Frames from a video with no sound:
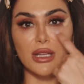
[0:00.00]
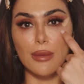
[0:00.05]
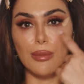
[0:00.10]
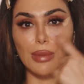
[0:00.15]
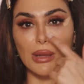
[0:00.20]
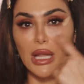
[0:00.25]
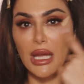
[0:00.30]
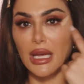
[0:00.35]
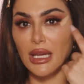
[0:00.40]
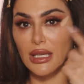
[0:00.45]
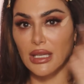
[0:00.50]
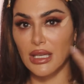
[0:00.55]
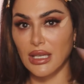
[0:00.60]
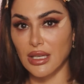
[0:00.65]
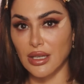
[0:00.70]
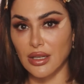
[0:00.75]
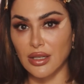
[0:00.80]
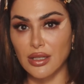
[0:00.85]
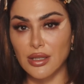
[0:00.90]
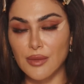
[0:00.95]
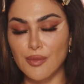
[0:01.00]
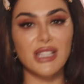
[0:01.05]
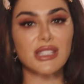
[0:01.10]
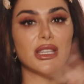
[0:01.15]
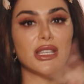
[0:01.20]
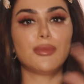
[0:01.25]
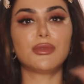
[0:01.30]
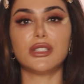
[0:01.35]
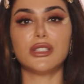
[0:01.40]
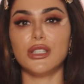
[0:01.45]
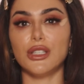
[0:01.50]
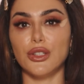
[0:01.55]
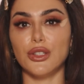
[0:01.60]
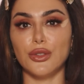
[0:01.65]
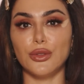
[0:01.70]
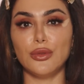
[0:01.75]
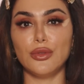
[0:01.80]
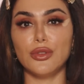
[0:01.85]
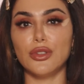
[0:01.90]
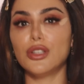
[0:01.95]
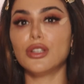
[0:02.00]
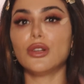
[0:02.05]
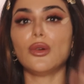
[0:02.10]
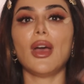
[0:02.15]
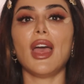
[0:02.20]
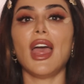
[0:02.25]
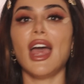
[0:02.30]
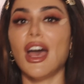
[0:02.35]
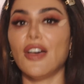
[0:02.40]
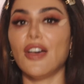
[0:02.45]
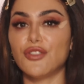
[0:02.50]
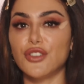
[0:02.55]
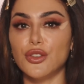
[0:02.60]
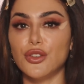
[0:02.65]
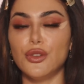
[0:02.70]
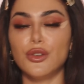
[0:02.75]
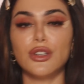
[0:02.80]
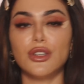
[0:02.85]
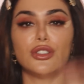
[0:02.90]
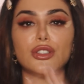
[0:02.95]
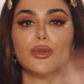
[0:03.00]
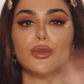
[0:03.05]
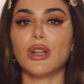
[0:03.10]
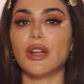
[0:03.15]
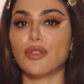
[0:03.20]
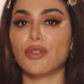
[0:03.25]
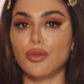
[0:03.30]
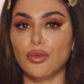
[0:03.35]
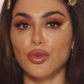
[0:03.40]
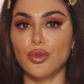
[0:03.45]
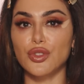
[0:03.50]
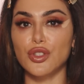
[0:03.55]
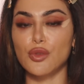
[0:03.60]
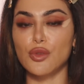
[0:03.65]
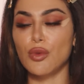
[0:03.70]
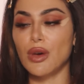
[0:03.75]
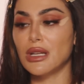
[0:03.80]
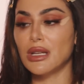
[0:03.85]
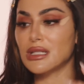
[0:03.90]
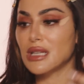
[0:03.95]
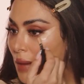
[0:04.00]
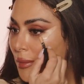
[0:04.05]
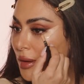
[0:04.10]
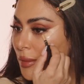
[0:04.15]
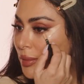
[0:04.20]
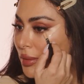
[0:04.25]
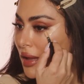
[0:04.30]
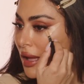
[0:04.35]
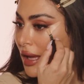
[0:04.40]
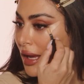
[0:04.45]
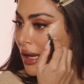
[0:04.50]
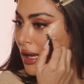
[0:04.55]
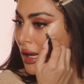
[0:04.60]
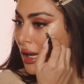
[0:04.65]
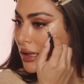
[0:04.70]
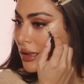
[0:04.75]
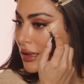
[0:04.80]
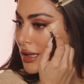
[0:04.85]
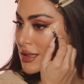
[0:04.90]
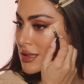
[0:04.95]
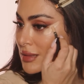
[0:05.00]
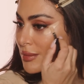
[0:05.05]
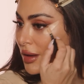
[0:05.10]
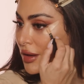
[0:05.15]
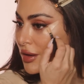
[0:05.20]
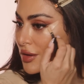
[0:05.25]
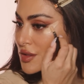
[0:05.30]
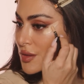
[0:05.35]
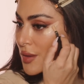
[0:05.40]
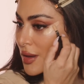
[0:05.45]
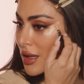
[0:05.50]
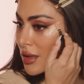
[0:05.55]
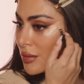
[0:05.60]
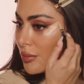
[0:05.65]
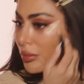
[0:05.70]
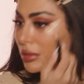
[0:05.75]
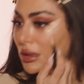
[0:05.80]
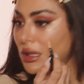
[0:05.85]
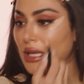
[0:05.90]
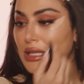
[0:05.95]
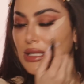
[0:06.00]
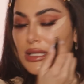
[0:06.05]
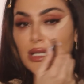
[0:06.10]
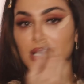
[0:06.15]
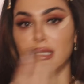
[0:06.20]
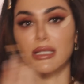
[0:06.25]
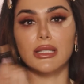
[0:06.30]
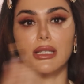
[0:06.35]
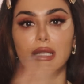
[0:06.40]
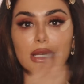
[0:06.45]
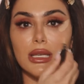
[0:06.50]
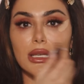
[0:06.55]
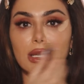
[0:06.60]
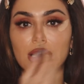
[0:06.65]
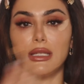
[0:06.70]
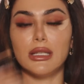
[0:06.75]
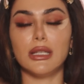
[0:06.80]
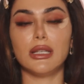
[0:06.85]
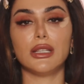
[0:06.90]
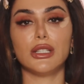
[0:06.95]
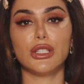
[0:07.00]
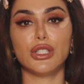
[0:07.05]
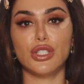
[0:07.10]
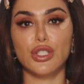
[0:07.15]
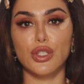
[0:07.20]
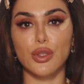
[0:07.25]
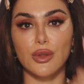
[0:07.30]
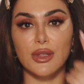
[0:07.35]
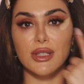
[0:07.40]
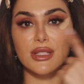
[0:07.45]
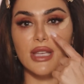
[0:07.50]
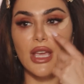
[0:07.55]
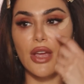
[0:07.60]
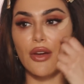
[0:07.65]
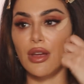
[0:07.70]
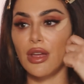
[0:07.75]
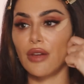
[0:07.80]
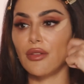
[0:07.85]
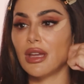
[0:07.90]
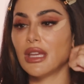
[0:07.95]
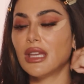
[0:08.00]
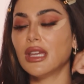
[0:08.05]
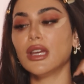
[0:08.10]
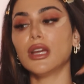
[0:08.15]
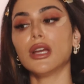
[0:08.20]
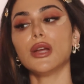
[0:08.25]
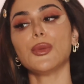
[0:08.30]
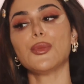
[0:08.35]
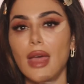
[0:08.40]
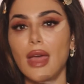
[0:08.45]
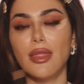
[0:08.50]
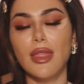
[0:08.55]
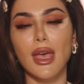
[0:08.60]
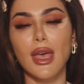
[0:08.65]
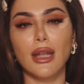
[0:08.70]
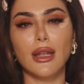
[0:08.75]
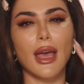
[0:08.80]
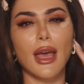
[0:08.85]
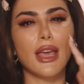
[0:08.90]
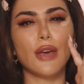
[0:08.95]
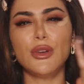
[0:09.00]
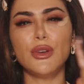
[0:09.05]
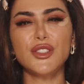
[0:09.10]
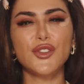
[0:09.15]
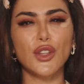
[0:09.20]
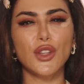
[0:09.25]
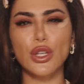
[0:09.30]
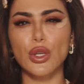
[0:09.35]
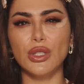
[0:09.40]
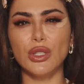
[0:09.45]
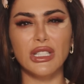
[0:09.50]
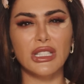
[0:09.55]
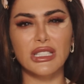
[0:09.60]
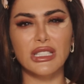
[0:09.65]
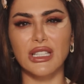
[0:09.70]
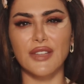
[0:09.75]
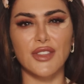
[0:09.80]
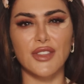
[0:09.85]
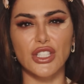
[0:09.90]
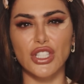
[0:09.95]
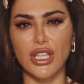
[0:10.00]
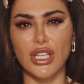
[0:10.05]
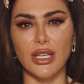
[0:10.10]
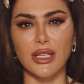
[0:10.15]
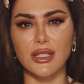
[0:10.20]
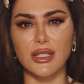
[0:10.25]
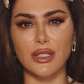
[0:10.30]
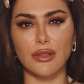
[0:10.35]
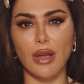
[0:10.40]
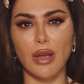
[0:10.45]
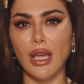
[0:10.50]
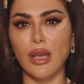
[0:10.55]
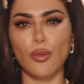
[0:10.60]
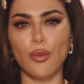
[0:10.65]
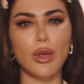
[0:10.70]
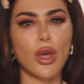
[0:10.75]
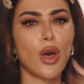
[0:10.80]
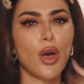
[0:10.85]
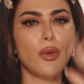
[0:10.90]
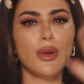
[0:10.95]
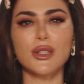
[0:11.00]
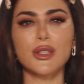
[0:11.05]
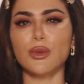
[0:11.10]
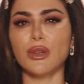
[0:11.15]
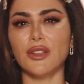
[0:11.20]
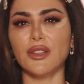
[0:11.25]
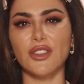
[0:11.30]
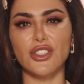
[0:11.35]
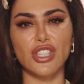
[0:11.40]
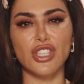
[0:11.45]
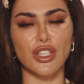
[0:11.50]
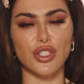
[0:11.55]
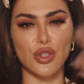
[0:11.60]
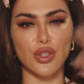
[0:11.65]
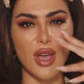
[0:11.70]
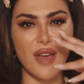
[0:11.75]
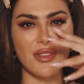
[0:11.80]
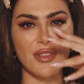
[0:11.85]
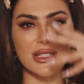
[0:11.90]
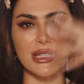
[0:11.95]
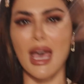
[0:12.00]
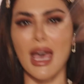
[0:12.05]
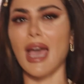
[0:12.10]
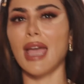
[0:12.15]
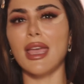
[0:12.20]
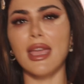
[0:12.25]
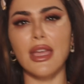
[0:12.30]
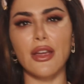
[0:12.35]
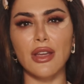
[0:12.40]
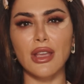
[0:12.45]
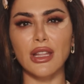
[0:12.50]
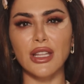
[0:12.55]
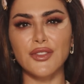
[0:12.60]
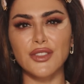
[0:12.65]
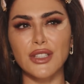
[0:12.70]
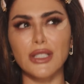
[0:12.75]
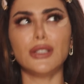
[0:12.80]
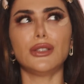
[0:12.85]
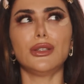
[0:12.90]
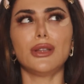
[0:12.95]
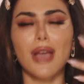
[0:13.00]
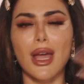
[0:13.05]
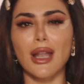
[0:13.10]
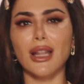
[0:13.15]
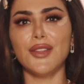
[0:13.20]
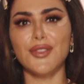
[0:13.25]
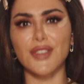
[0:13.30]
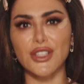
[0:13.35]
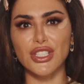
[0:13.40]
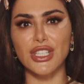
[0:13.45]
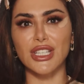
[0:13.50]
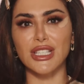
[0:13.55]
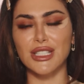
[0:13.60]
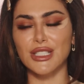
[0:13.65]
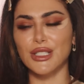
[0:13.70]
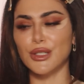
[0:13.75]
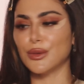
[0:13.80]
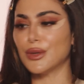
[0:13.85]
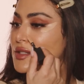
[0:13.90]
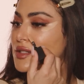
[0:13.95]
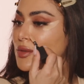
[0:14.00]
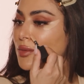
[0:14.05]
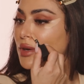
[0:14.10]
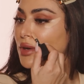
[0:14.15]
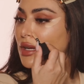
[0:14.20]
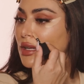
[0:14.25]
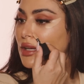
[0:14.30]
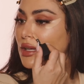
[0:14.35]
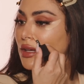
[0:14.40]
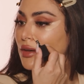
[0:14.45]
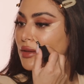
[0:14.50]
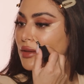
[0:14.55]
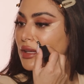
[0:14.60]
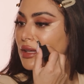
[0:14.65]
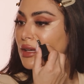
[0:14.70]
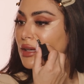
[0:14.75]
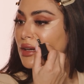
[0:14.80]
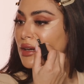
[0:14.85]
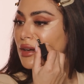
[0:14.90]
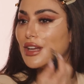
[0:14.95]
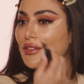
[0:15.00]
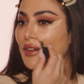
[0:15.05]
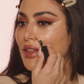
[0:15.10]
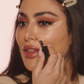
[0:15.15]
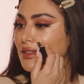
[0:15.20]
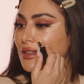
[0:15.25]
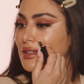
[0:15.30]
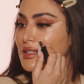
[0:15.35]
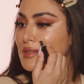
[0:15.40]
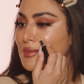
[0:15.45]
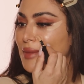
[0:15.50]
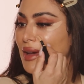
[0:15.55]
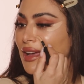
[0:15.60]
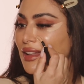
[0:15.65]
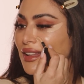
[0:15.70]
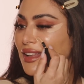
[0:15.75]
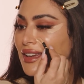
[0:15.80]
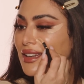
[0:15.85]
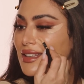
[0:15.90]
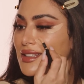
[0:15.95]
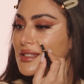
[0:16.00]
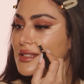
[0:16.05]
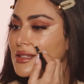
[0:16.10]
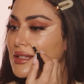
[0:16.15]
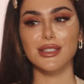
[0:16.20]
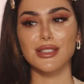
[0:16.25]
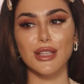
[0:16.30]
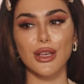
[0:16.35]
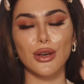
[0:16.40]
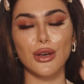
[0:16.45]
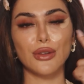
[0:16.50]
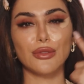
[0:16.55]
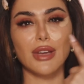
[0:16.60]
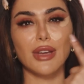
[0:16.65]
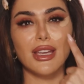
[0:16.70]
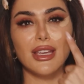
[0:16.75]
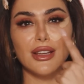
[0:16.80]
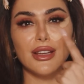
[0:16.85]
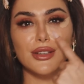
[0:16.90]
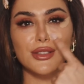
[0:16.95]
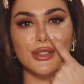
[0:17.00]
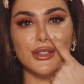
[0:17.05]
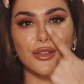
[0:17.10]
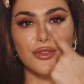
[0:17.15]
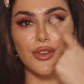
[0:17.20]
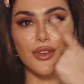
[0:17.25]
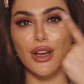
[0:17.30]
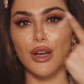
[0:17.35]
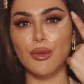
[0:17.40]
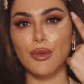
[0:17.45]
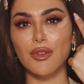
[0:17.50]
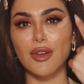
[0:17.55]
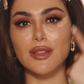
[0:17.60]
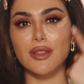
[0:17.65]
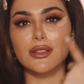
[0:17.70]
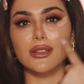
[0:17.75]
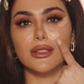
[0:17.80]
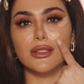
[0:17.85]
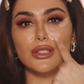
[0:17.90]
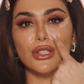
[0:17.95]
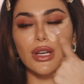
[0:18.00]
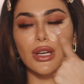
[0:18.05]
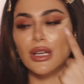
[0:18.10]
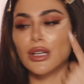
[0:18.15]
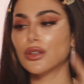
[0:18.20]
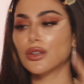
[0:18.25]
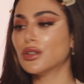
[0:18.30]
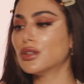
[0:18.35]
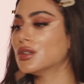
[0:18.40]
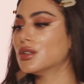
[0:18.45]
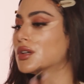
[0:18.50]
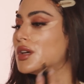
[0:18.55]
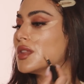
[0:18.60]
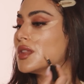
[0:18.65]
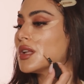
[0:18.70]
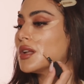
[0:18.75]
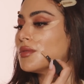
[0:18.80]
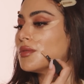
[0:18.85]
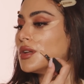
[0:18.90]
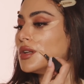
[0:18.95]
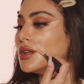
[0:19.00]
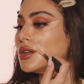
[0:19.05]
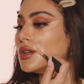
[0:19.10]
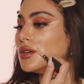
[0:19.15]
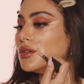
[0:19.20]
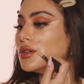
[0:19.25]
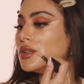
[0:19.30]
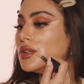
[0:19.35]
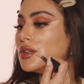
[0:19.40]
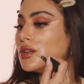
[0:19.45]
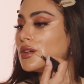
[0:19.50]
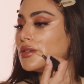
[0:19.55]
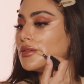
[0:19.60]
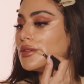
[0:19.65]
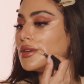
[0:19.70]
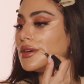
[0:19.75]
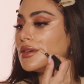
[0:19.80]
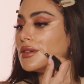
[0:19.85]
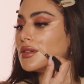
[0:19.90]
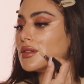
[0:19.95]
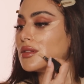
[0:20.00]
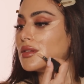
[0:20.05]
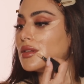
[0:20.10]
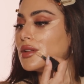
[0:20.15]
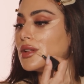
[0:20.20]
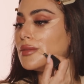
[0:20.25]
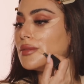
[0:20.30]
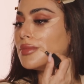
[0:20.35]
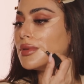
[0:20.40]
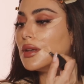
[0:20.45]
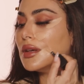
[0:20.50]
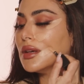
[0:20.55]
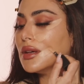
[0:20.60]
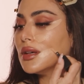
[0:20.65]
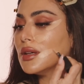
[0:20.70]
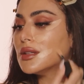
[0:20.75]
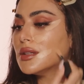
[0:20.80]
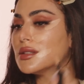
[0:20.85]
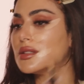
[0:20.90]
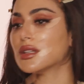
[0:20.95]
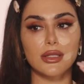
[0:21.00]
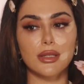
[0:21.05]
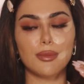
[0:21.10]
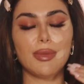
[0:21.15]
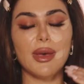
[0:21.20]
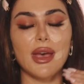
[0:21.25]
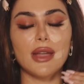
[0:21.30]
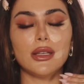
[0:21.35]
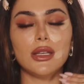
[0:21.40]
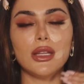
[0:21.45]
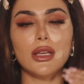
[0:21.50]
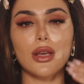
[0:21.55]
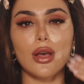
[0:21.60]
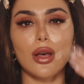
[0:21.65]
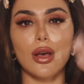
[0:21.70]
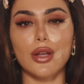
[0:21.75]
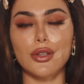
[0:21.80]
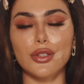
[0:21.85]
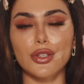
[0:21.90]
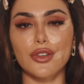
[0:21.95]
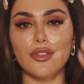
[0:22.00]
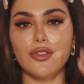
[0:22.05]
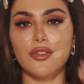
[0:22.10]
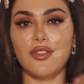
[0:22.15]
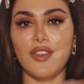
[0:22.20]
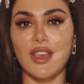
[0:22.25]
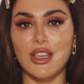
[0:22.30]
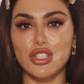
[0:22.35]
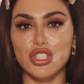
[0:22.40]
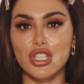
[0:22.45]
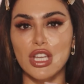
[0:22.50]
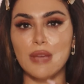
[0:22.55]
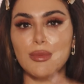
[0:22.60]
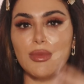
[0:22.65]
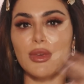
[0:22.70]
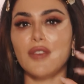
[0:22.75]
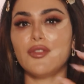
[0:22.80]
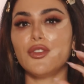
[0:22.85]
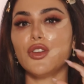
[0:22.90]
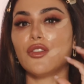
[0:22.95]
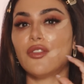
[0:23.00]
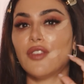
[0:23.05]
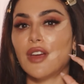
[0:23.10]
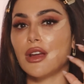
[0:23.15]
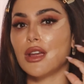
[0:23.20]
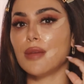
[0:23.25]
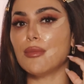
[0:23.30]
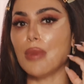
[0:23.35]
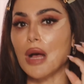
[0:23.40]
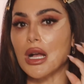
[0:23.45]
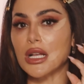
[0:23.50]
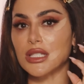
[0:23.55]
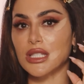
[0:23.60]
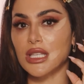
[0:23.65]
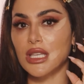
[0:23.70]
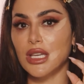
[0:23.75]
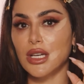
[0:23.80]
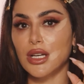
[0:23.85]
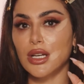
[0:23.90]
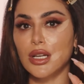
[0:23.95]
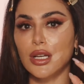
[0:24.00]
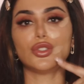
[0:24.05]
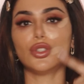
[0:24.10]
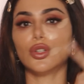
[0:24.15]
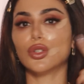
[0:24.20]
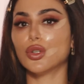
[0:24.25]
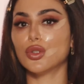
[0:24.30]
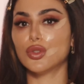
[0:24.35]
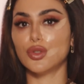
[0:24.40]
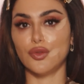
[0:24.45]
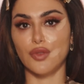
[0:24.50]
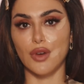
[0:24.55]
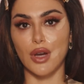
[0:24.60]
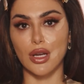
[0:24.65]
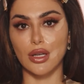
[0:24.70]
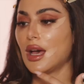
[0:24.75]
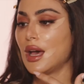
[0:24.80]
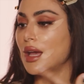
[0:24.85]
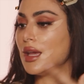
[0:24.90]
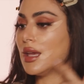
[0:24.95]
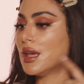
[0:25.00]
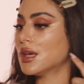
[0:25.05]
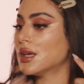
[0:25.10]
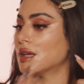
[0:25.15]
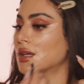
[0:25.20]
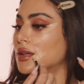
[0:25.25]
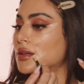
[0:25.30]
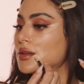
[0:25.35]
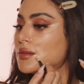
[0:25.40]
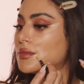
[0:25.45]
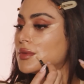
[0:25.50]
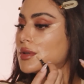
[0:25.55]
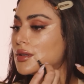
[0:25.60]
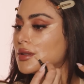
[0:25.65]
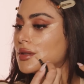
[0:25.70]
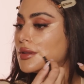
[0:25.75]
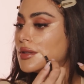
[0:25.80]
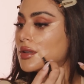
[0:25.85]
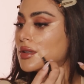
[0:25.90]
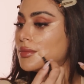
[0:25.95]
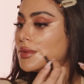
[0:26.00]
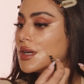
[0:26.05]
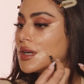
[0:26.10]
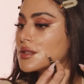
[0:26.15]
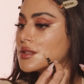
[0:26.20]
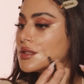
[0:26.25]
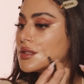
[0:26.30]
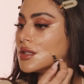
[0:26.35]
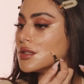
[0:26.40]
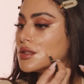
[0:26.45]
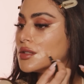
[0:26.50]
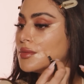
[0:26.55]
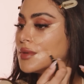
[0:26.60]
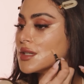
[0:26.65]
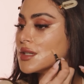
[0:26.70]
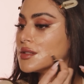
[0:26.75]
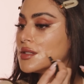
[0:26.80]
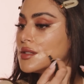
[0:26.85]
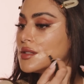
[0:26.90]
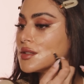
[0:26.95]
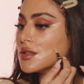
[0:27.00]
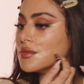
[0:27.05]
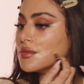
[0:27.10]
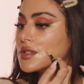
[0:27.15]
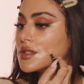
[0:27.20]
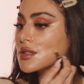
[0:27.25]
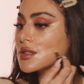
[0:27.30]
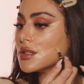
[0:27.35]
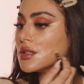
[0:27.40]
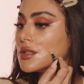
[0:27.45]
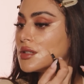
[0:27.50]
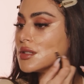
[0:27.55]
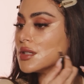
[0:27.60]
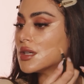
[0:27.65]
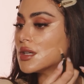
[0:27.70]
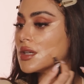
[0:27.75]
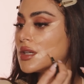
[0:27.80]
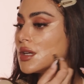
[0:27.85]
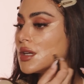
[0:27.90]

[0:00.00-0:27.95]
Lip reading: applying here. It's up to you. You don't have to, you can do whatever rules you want. I'm gonna apply a nice amount here so I can blend it in to this area right here. And then I always feel like you need to lift the cheeks, right? We always want to lift the cheeks. You have this eye area lifted, you got to lift the cheeks too. So we're going to go here around the smile lines. So right here, so far we've got this little triangle, and then I'm going to go here around the lip. And depending on your face shape, if you're very boxy here, don't go too far. I am a little boxy, not too boxy, so I'm just going to take it